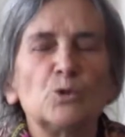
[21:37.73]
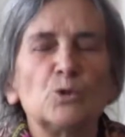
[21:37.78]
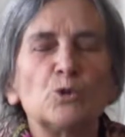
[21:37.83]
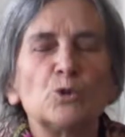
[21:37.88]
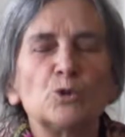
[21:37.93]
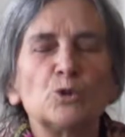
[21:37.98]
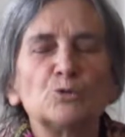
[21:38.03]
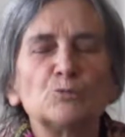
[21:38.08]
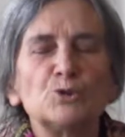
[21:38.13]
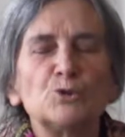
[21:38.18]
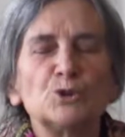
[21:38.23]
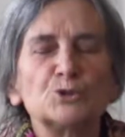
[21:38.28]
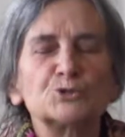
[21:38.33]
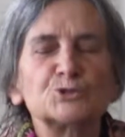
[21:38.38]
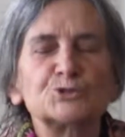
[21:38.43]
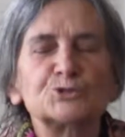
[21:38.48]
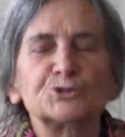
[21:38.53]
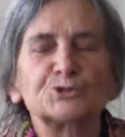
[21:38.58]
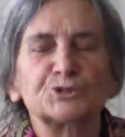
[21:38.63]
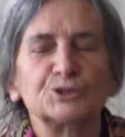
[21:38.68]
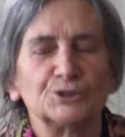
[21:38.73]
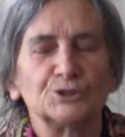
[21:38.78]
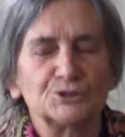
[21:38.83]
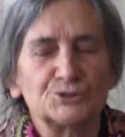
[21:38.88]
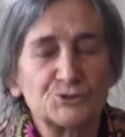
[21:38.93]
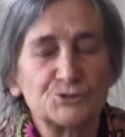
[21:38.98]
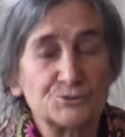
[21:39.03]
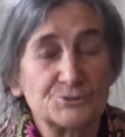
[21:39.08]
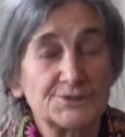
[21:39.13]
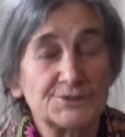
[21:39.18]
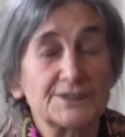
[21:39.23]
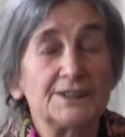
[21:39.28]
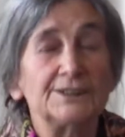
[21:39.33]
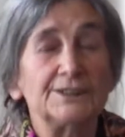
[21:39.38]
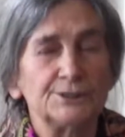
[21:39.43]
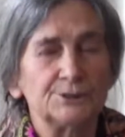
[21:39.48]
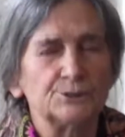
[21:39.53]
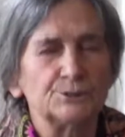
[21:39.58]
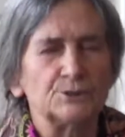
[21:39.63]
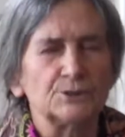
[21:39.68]
almost
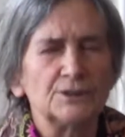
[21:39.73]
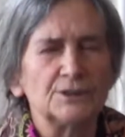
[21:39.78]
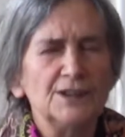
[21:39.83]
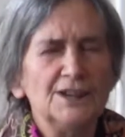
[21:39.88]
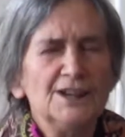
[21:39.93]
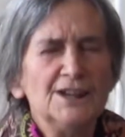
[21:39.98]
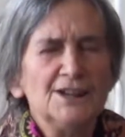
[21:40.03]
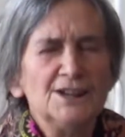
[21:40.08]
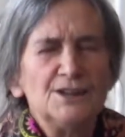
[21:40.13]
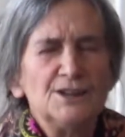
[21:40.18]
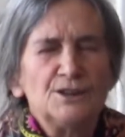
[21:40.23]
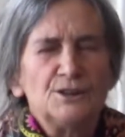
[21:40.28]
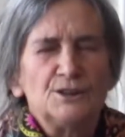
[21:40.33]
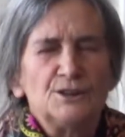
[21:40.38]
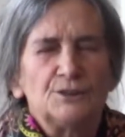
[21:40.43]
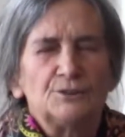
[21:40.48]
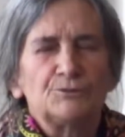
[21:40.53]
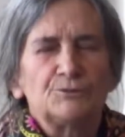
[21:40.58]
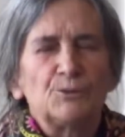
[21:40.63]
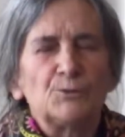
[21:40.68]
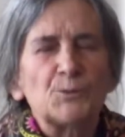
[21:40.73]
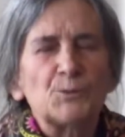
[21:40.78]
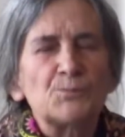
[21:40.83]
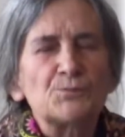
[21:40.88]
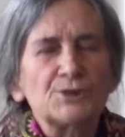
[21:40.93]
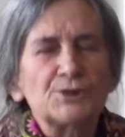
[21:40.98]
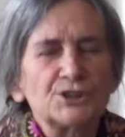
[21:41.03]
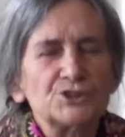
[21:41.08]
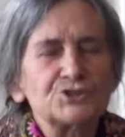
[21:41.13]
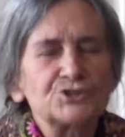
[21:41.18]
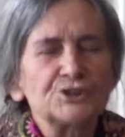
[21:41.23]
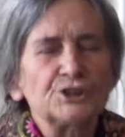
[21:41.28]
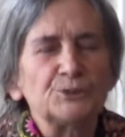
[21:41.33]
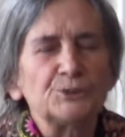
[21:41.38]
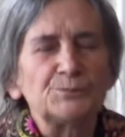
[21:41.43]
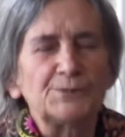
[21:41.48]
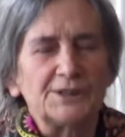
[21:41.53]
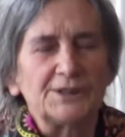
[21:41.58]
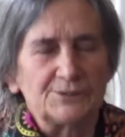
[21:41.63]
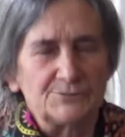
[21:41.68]
suicidal for the
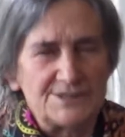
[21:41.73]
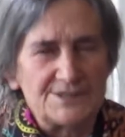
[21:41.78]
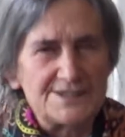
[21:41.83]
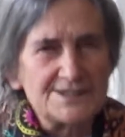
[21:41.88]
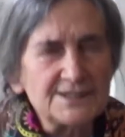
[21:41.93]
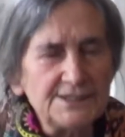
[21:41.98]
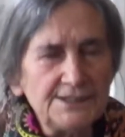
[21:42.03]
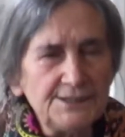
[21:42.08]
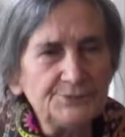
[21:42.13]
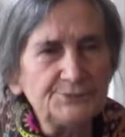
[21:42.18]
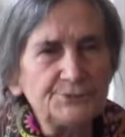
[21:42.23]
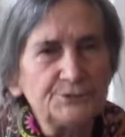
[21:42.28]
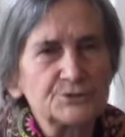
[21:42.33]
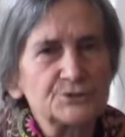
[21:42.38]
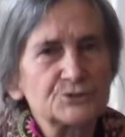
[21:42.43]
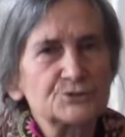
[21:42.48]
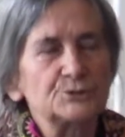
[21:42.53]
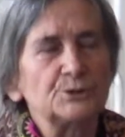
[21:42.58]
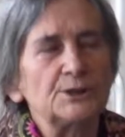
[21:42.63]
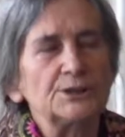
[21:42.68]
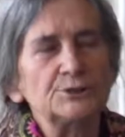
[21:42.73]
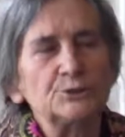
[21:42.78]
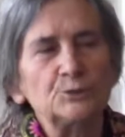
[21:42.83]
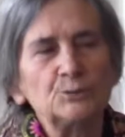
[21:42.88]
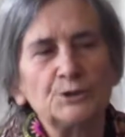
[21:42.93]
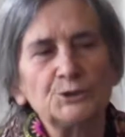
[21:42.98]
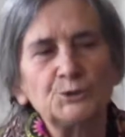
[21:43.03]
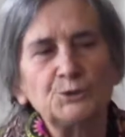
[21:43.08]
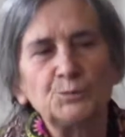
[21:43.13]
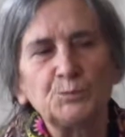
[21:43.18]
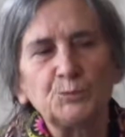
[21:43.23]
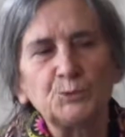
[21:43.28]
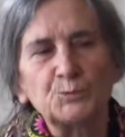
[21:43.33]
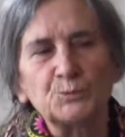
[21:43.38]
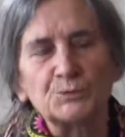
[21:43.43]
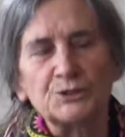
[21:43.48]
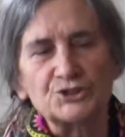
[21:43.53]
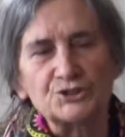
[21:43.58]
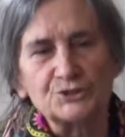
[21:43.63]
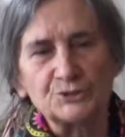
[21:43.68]
pressure being received, so I don't want to put
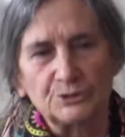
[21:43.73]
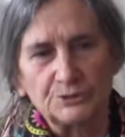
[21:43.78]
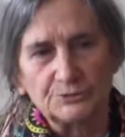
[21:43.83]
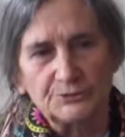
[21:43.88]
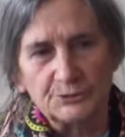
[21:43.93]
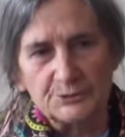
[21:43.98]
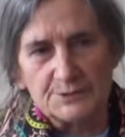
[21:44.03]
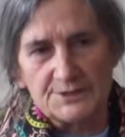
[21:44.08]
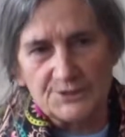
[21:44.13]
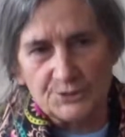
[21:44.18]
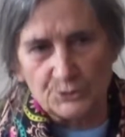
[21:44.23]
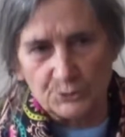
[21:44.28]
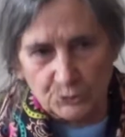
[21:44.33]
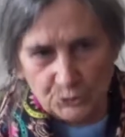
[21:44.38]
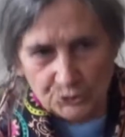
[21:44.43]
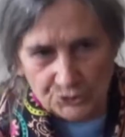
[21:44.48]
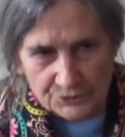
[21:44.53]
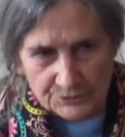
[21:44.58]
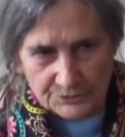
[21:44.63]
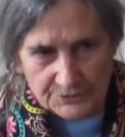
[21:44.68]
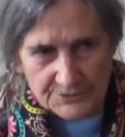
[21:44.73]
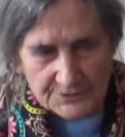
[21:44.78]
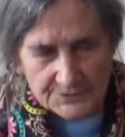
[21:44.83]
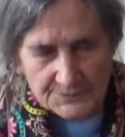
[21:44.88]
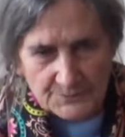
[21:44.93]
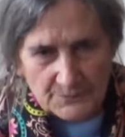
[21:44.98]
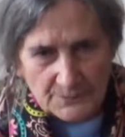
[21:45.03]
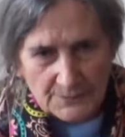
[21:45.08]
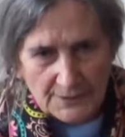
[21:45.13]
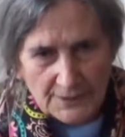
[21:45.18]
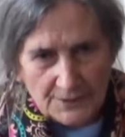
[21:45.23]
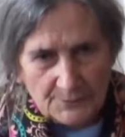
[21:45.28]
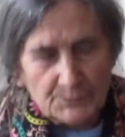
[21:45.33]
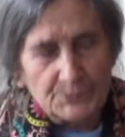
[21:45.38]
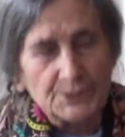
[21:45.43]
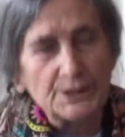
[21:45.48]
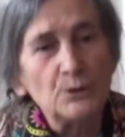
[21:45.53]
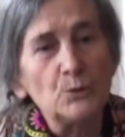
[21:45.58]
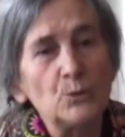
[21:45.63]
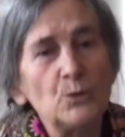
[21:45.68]
pressure on the researchers.
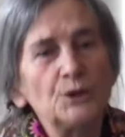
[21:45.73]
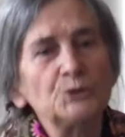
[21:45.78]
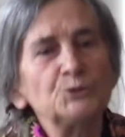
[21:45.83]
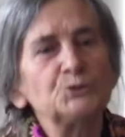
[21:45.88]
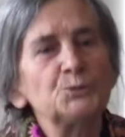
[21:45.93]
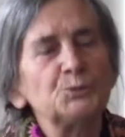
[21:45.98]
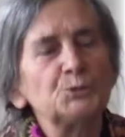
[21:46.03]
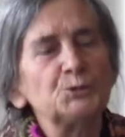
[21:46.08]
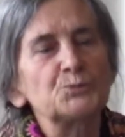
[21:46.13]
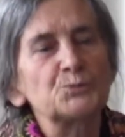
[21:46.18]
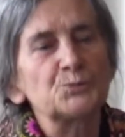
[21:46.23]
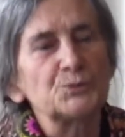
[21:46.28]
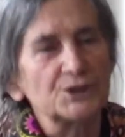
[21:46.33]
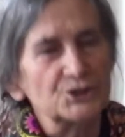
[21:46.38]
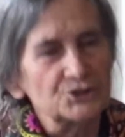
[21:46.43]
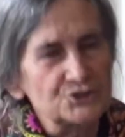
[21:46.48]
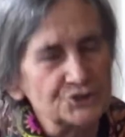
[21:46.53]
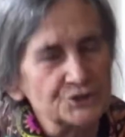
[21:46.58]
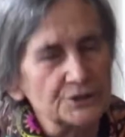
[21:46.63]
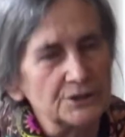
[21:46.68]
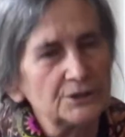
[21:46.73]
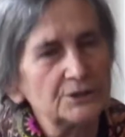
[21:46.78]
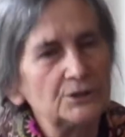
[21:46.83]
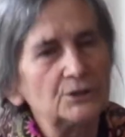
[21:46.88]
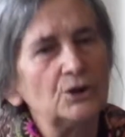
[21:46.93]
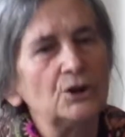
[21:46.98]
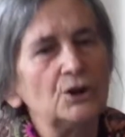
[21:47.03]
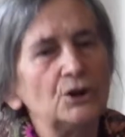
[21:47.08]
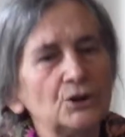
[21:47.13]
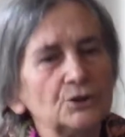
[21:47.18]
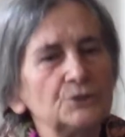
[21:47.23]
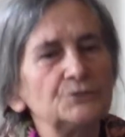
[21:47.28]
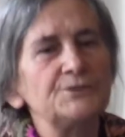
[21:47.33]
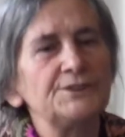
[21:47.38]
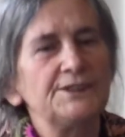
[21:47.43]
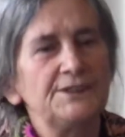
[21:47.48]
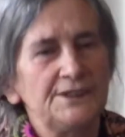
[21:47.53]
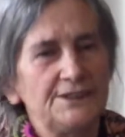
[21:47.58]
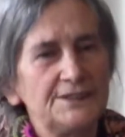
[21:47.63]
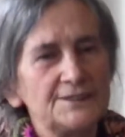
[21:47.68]
But I want to put pressure
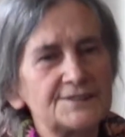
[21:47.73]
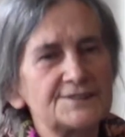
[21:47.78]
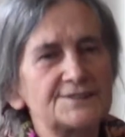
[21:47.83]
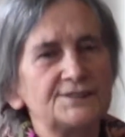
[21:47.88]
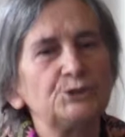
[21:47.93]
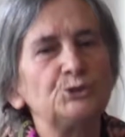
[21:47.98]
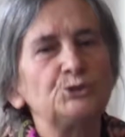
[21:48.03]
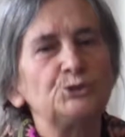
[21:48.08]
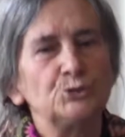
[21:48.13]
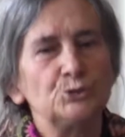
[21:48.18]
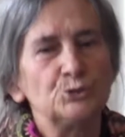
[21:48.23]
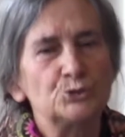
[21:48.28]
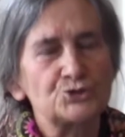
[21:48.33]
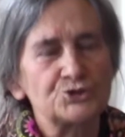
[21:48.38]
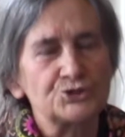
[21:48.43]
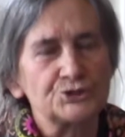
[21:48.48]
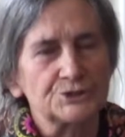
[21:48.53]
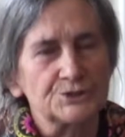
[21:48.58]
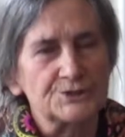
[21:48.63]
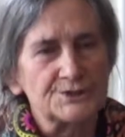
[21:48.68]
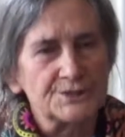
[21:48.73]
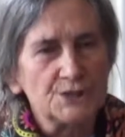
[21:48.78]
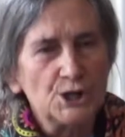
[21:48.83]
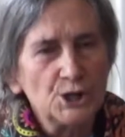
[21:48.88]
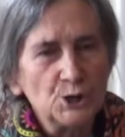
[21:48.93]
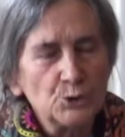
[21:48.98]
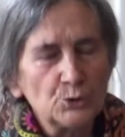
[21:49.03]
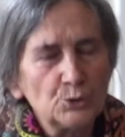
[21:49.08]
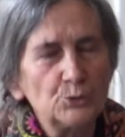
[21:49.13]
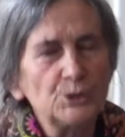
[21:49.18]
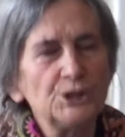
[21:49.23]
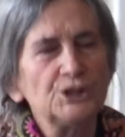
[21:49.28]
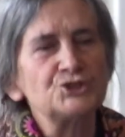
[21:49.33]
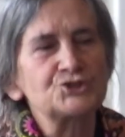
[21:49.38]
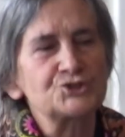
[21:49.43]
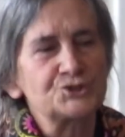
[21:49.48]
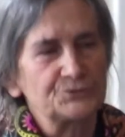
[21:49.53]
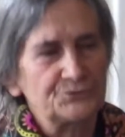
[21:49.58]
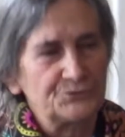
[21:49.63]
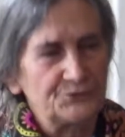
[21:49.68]
on the institutions
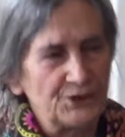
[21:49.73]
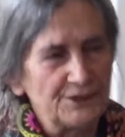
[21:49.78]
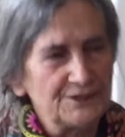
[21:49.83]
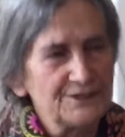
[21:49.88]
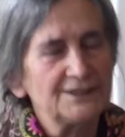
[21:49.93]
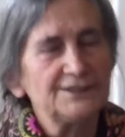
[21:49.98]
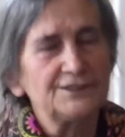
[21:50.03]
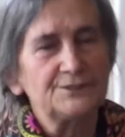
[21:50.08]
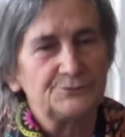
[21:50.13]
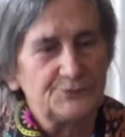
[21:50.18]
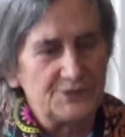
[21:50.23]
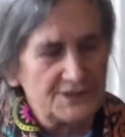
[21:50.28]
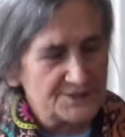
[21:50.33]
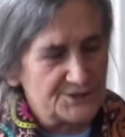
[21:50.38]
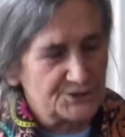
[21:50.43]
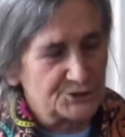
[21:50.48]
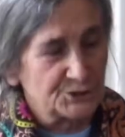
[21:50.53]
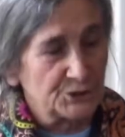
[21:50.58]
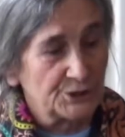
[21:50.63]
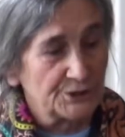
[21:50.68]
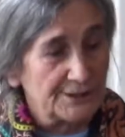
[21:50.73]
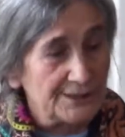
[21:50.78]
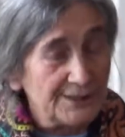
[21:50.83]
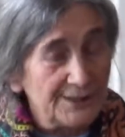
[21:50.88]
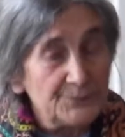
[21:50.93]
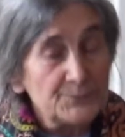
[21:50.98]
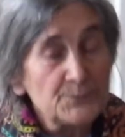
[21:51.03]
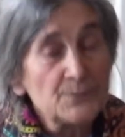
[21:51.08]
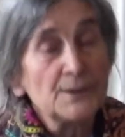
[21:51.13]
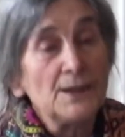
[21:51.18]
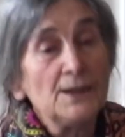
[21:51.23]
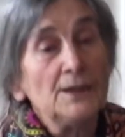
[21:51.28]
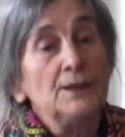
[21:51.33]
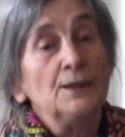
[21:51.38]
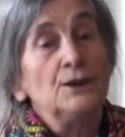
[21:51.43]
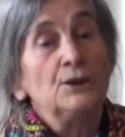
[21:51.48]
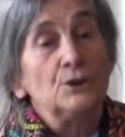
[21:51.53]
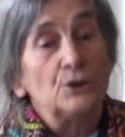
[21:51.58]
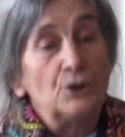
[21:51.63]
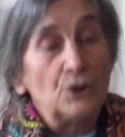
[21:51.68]
which funded this study,
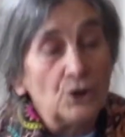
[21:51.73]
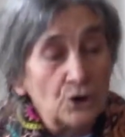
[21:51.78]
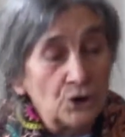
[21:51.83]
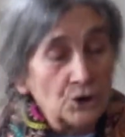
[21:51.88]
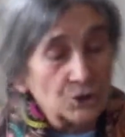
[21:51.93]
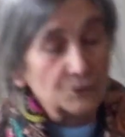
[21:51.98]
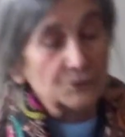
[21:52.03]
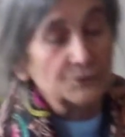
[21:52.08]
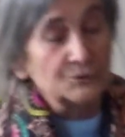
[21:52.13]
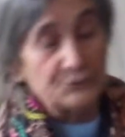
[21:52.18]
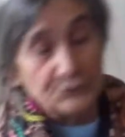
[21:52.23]
on